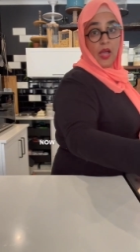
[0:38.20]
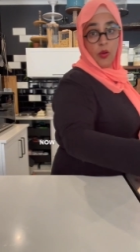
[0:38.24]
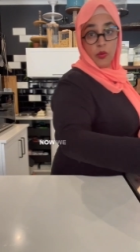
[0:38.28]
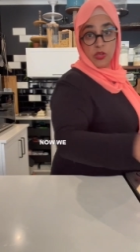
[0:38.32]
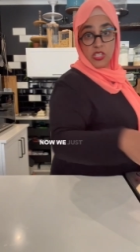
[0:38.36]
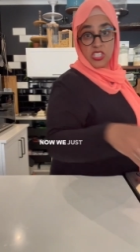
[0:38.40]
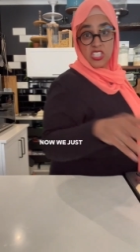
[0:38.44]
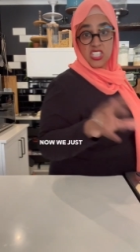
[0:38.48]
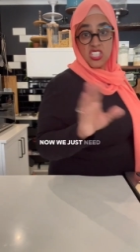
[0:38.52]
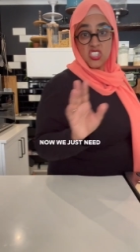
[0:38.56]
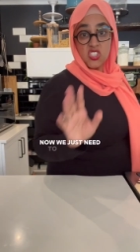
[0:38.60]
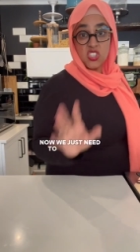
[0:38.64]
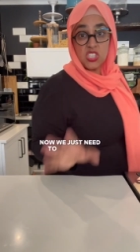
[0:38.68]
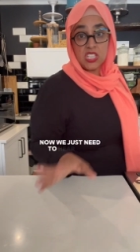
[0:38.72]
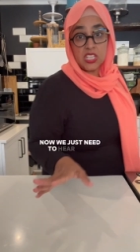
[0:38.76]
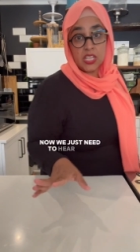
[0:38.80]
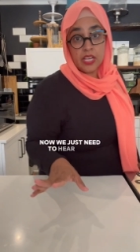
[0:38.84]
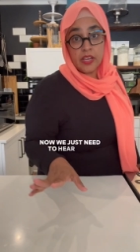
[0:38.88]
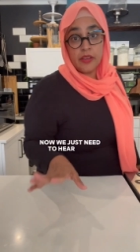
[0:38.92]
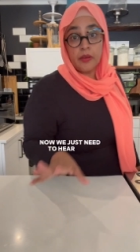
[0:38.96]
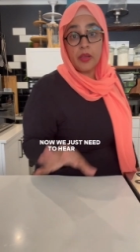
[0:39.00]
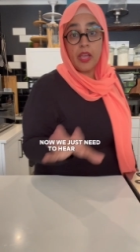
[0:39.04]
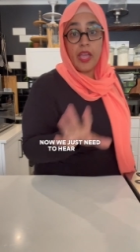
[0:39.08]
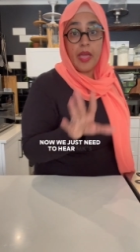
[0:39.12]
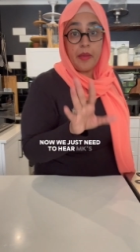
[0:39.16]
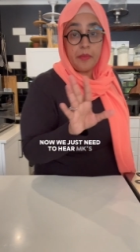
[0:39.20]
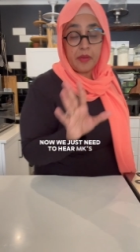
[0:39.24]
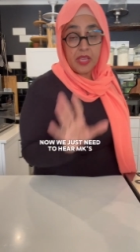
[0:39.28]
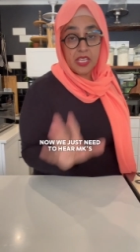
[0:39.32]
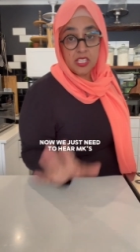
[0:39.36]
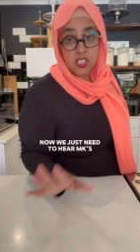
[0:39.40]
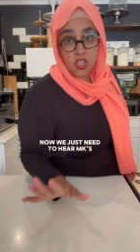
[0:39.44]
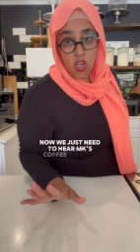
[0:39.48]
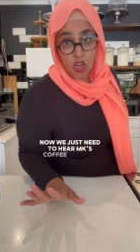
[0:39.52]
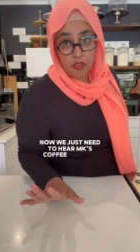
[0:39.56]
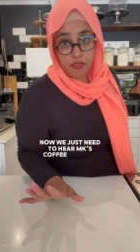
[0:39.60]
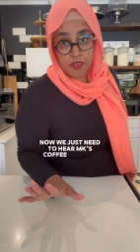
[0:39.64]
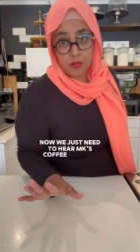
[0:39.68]
we just need to hear
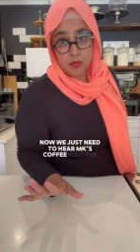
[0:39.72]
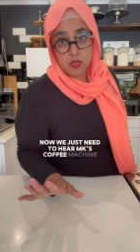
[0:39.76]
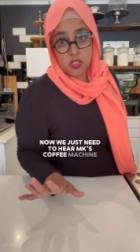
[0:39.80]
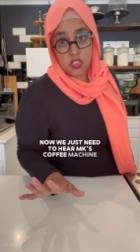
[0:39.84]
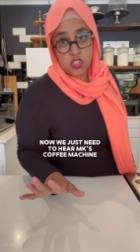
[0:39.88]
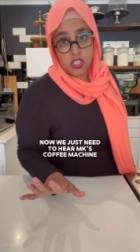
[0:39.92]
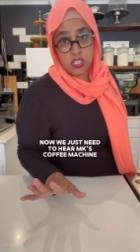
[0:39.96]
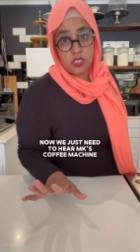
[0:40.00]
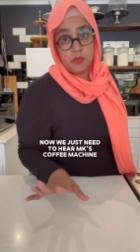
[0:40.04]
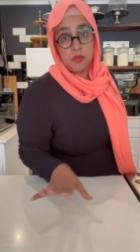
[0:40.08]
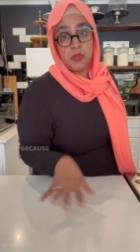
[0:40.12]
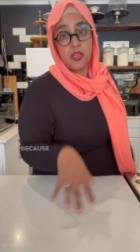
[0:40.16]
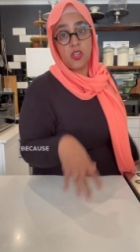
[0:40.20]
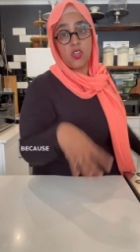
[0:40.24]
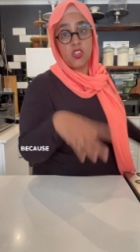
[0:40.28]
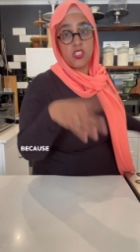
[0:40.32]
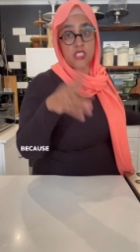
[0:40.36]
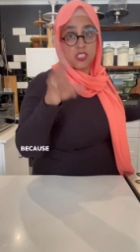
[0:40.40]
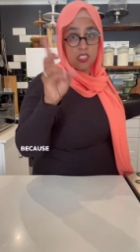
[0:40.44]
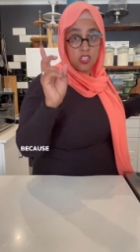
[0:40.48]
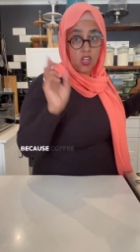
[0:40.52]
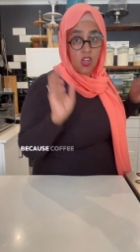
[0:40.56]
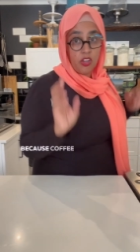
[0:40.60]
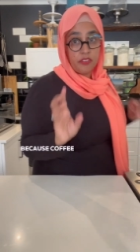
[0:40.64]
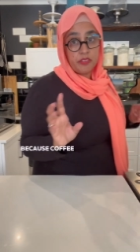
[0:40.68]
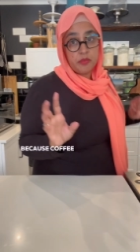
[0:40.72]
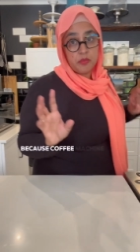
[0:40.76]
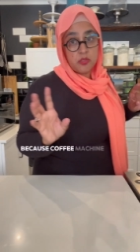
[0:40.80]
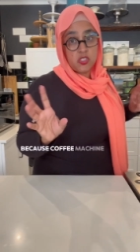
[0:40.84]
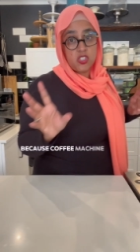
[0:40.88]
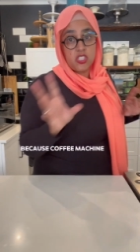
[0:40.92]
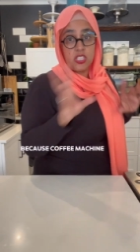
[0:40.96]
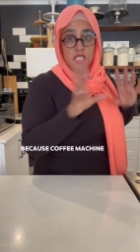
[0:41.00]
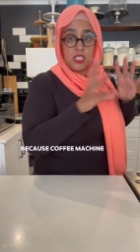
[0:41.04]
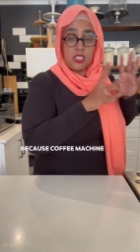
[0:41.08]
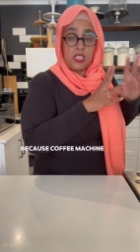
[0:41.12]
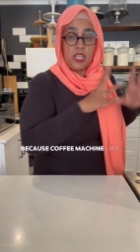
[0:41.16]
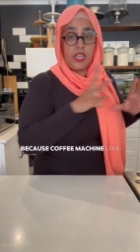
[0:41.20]
MK's coffee machine, because the coffee
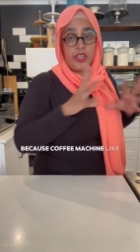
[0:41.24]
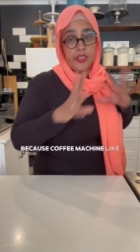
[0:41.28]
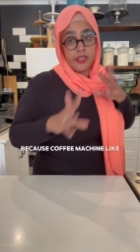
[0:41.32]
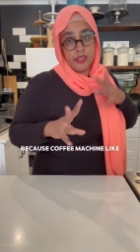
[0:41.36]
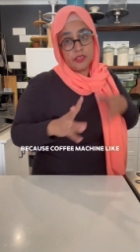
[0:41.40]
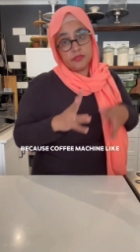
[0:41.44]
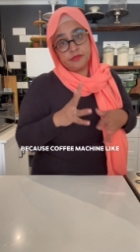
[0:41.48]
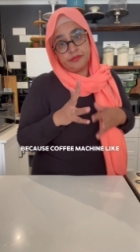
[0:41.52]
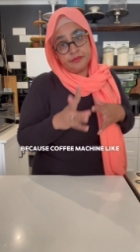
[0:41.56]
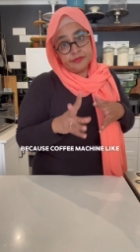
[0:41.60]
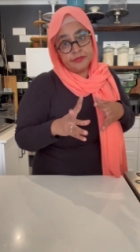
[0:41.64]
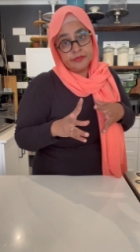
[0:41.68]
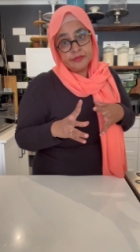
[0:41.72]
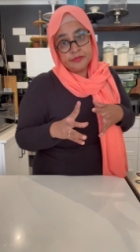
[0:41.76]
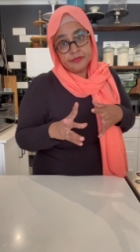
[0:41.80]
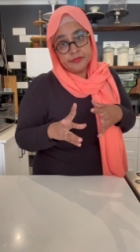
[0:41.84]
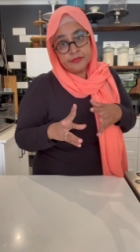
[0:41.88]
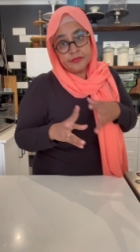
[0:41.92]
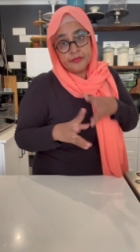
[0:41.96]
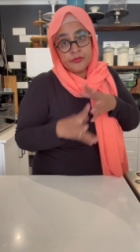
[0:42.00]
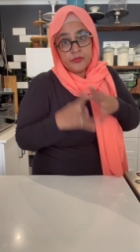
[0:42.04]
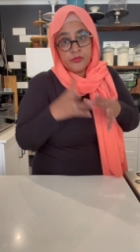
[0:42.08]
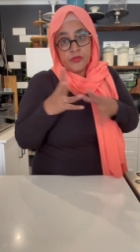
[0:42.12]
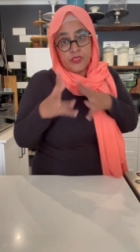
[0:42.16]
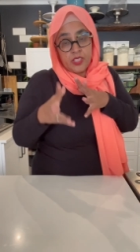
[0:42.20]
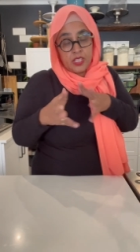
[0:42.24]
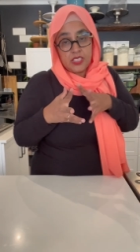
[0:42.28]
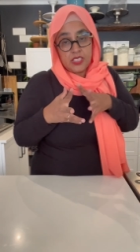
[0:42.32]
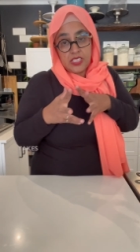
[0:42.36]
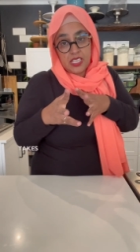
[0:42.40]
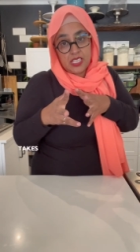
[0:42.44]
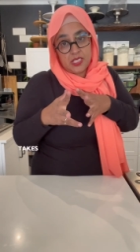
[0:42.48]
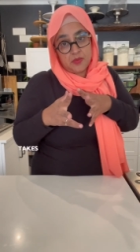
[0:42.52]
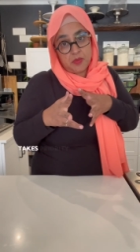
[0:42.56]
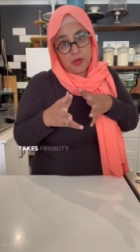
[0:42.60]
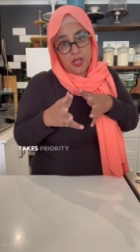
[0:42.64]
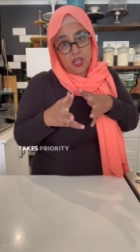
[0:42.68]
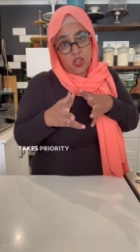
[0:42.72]
machine
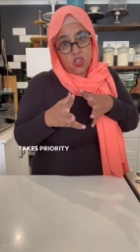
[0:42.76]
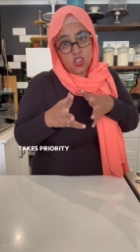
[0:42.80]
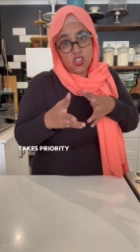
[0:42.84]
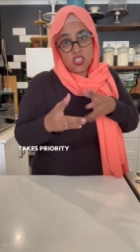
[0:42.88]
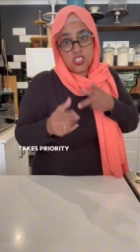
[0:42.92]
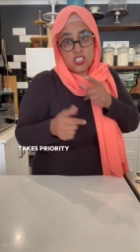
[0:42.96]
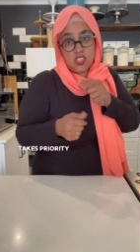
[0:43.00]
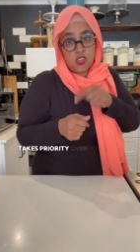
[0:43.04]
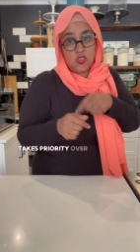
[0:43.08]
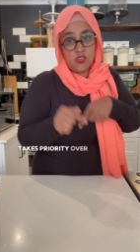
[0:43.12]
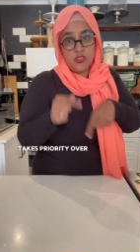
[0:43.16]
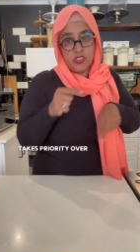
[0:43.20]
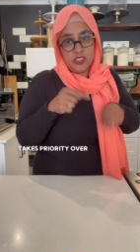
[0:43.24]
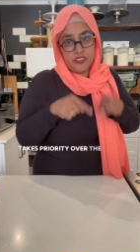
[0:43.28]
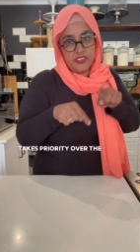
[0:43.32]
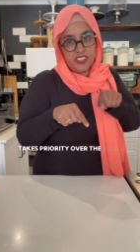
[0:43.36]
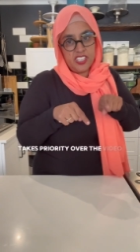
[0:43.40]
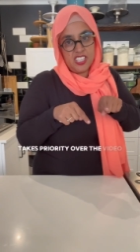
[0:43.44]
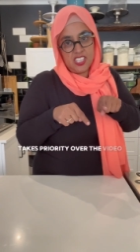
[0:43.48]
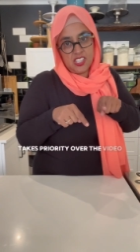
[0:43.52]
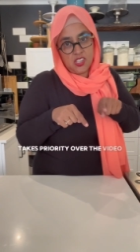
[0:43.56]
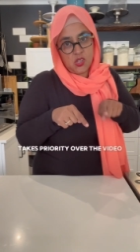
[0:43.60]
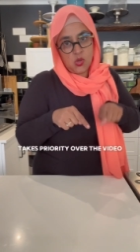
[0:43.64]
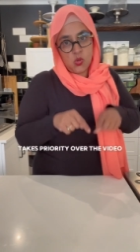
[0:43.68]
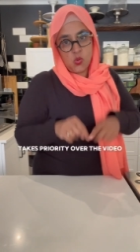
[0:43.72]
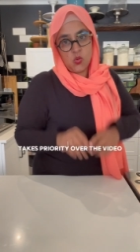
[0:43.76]
takes priority over the video.